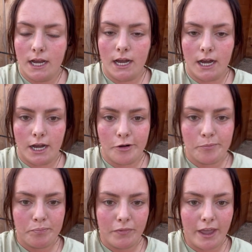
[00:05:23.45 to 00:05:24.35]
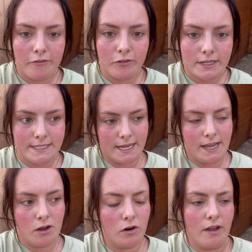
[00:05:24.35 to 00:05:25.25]
every day
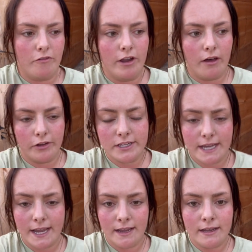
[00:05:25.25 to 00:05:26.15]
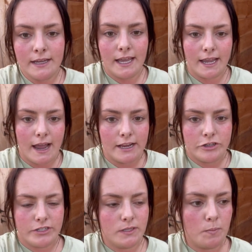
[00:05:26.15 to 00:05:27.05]
or every other day. It kind of
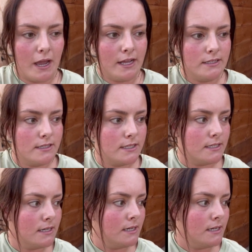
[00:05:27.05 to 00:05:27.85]
just depends.